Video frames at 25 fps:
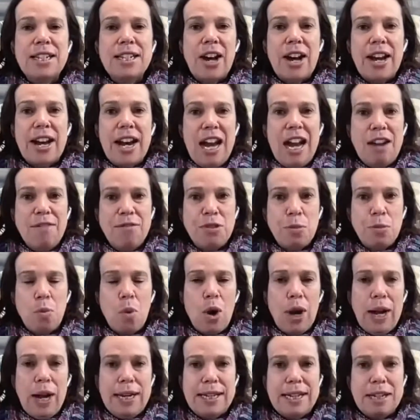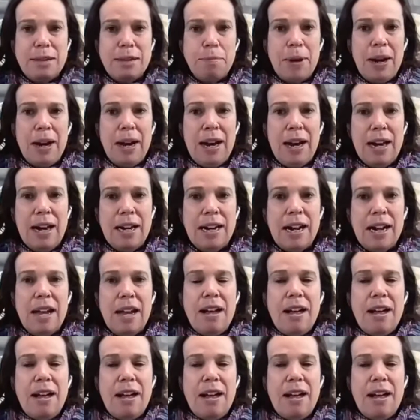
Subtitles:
side, I have the winding part,